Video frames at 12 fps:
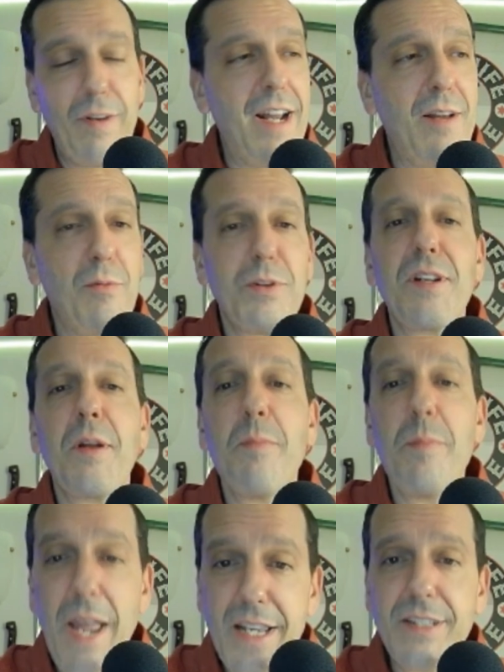And it was an
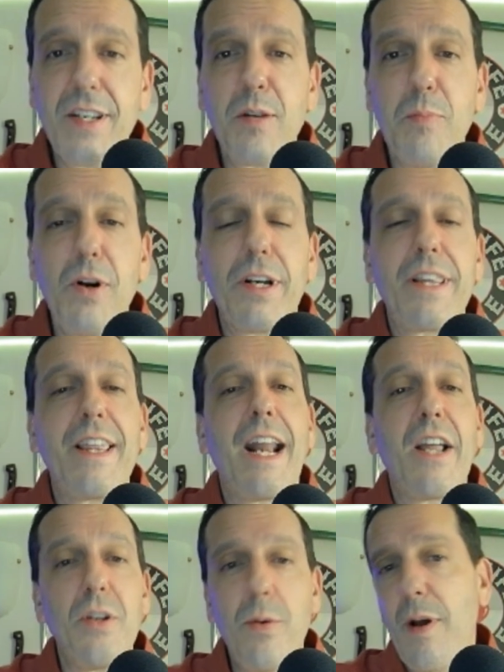amazing book that
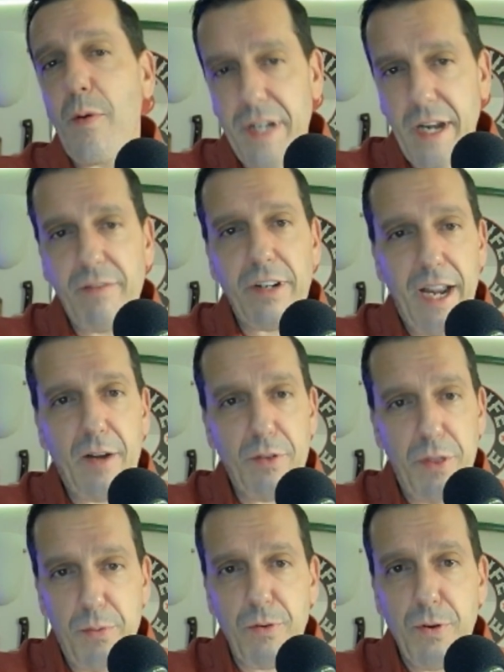I knew I would never get
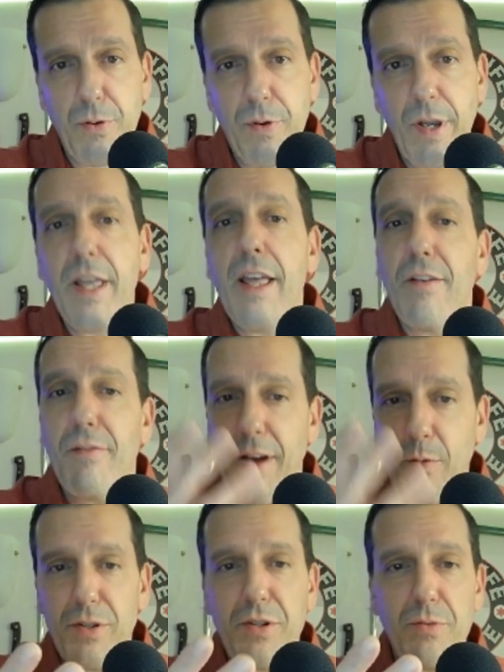through if I
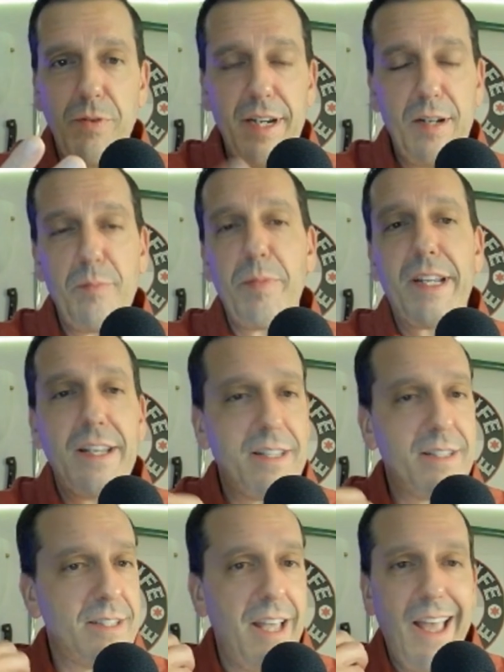were to read it
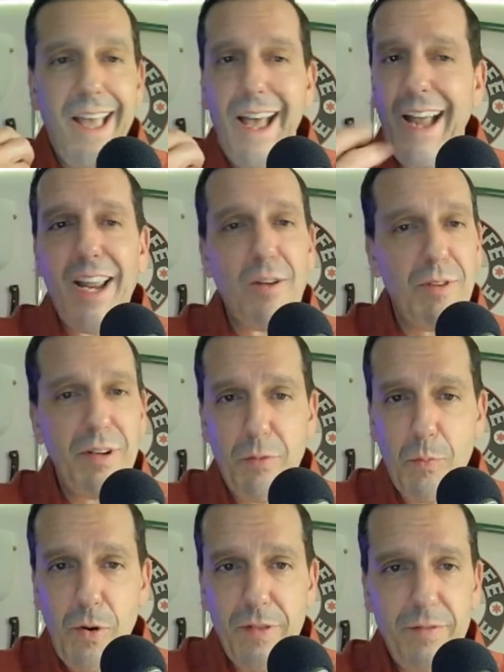because I can't read for
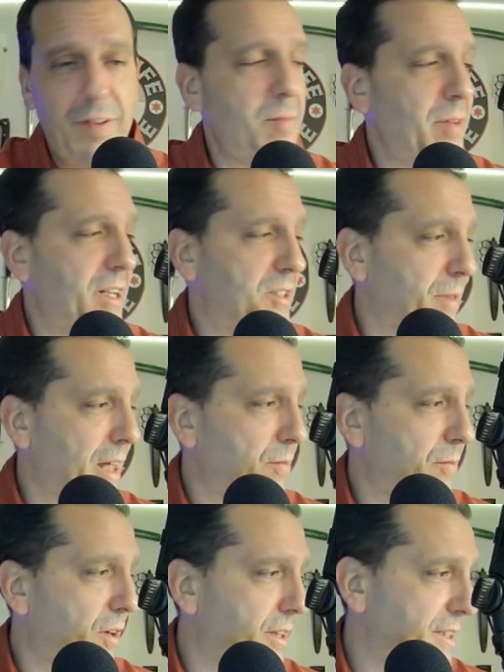more than five minutes without
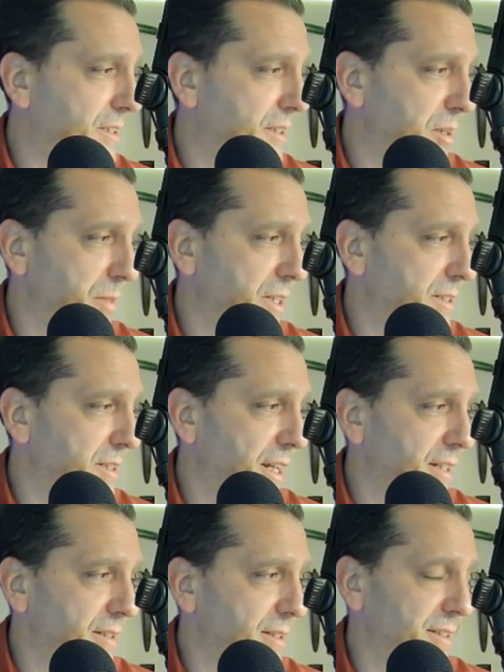falling asleep these
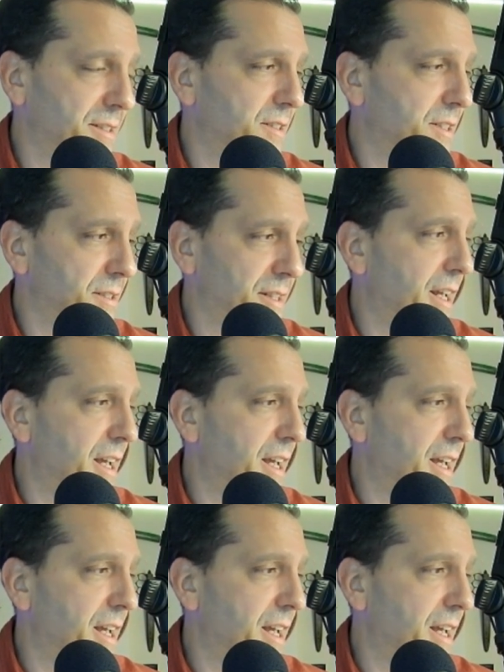days. It's just